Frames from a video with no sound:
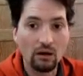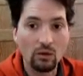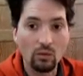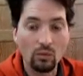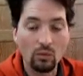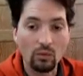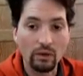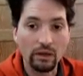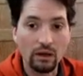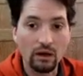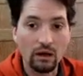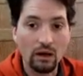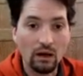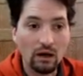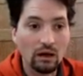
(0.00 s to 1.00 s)
we
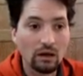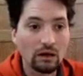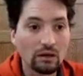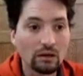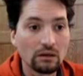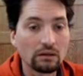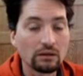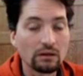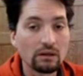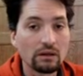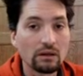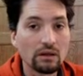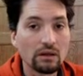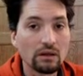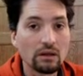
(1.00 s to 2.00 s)
are
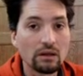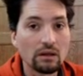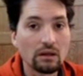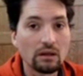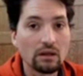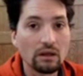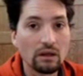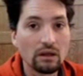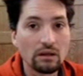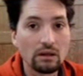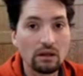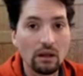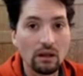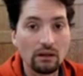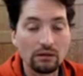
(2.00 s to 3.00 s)

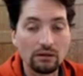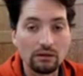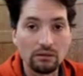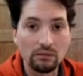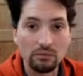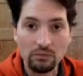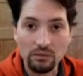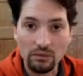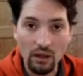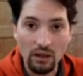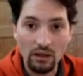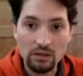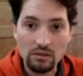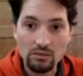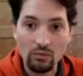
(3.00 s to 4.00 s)
in a
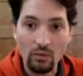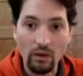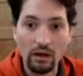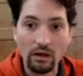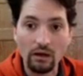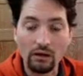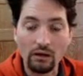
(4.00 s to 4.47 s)
status where